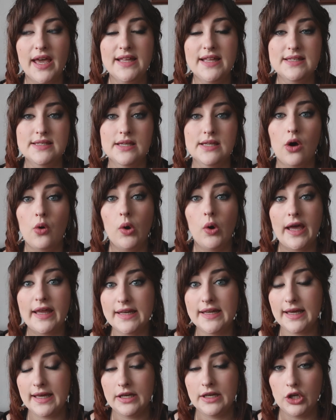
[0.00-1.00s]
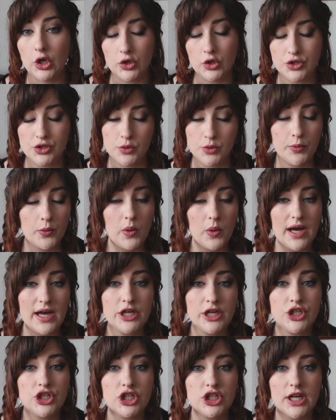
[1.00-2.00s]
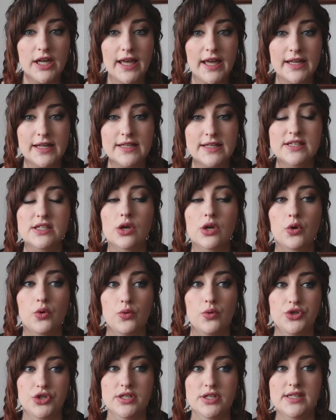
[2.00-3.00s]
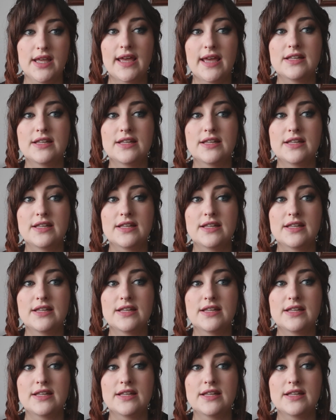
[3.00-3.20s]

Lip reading: It's organic and non-superwash, and it's gorgeous.